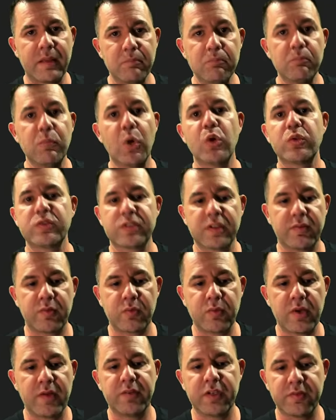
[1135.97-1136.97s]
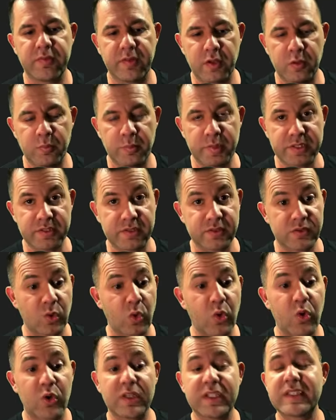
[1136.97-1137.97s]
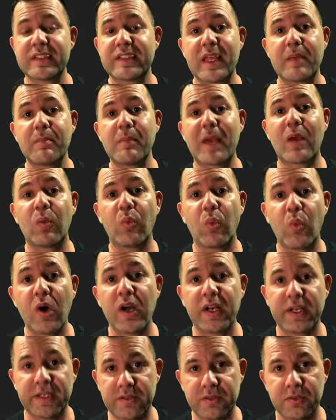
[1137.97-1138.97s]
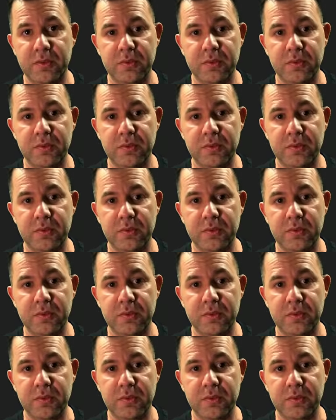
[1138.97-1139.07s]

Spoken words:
most of the revenue for their business, or at least they might want it to.